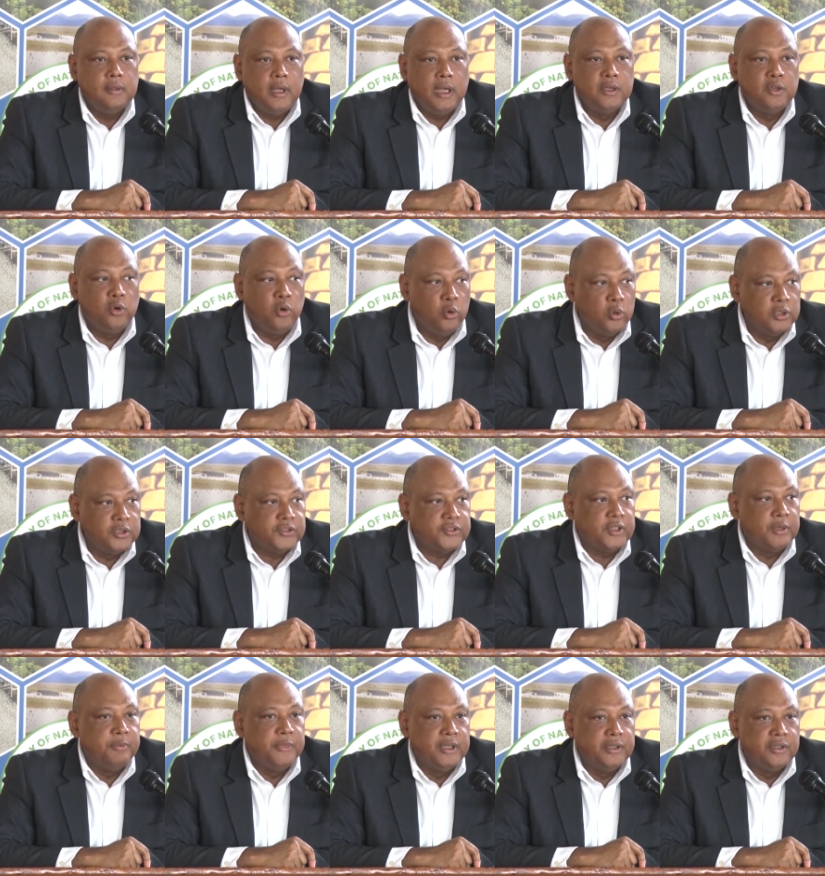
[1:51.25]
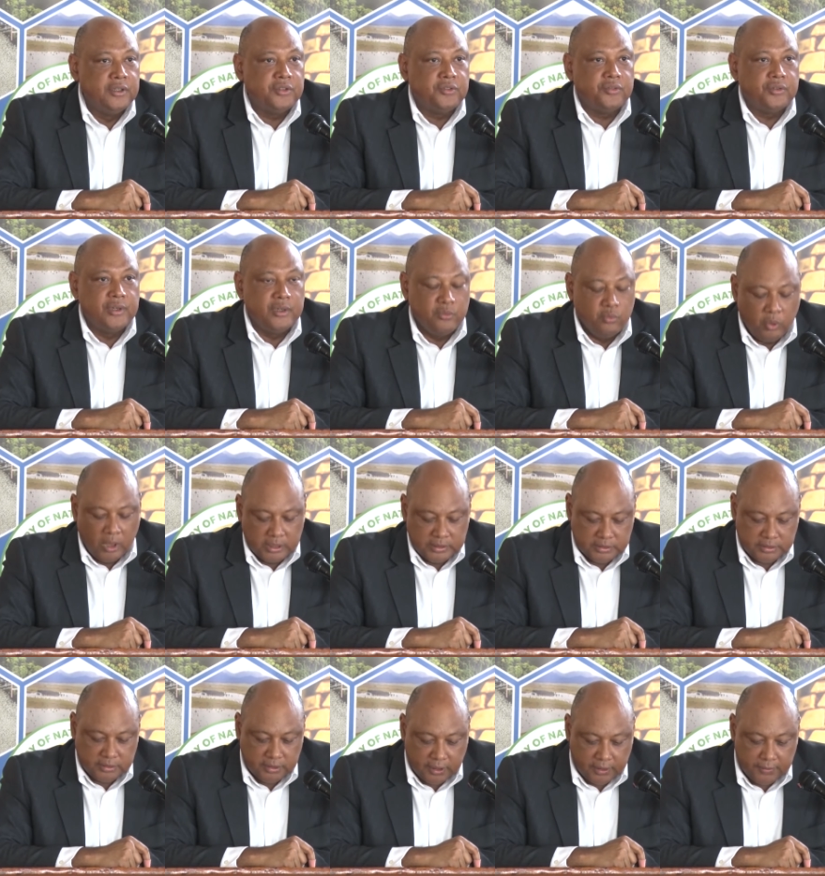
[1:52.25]
and wholesome industry
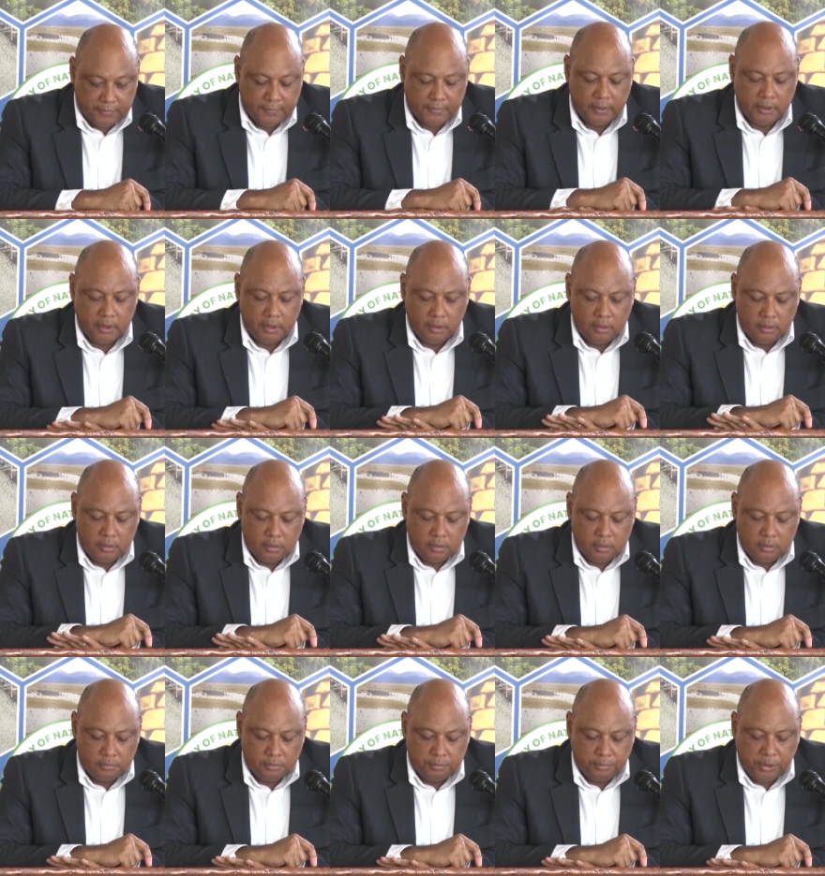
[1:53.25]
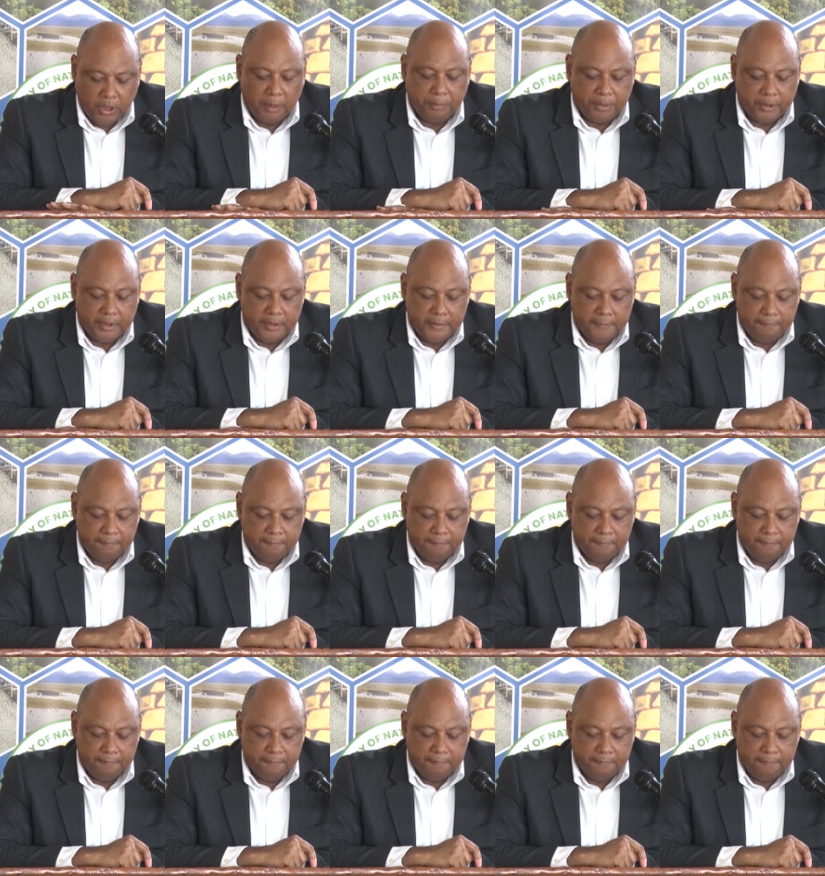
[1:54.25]
once done properly.